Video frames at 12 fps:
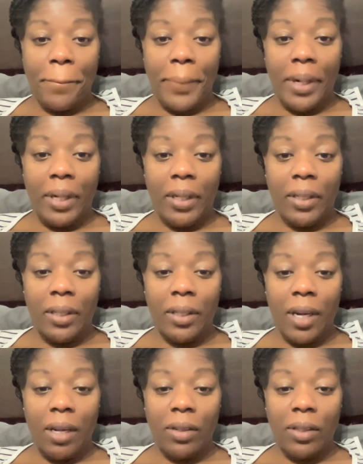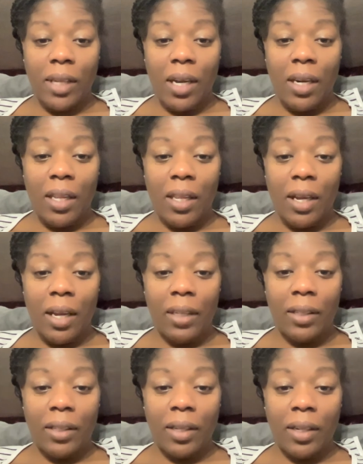But outside of
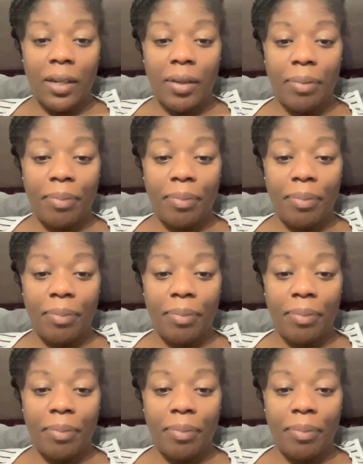that, I